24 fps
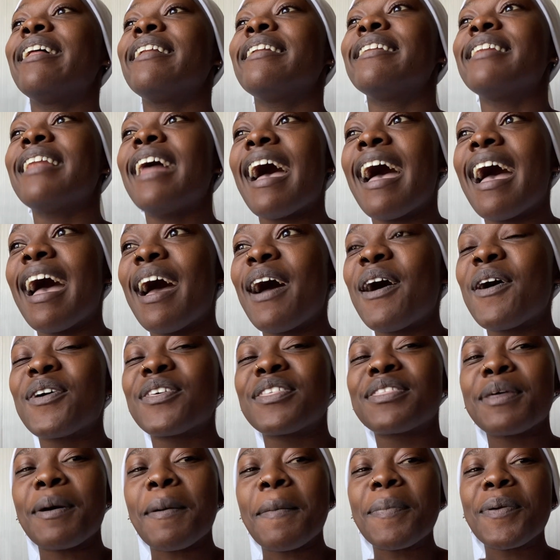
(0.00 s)
Now,
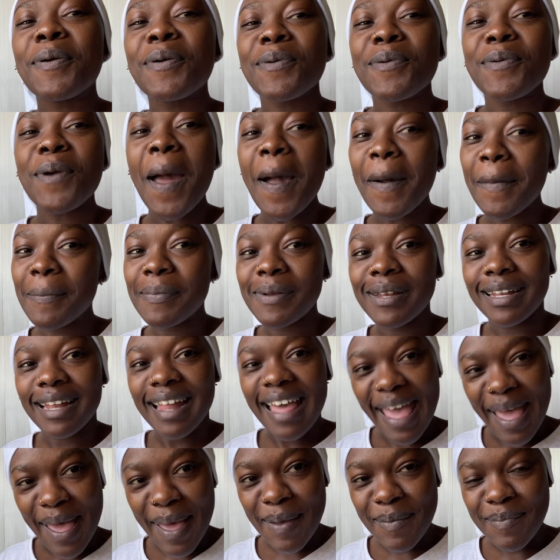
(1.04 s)
the
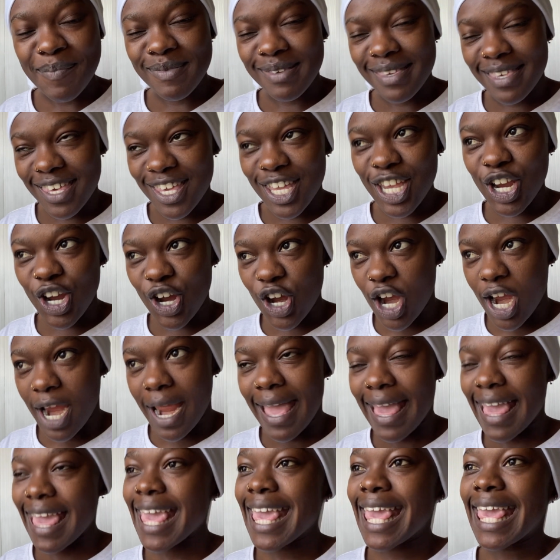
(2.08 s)
problem
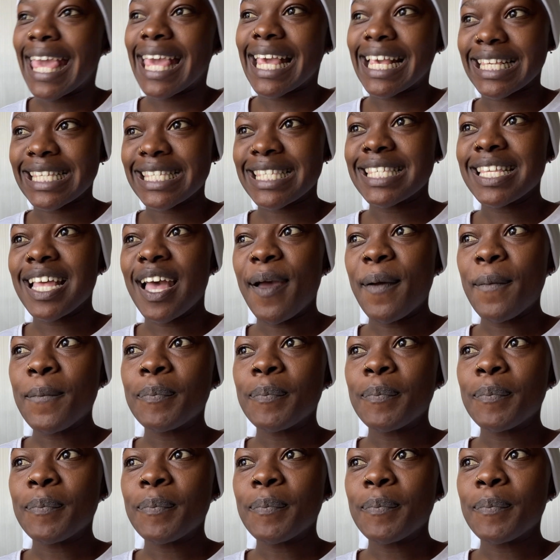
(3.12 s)
here is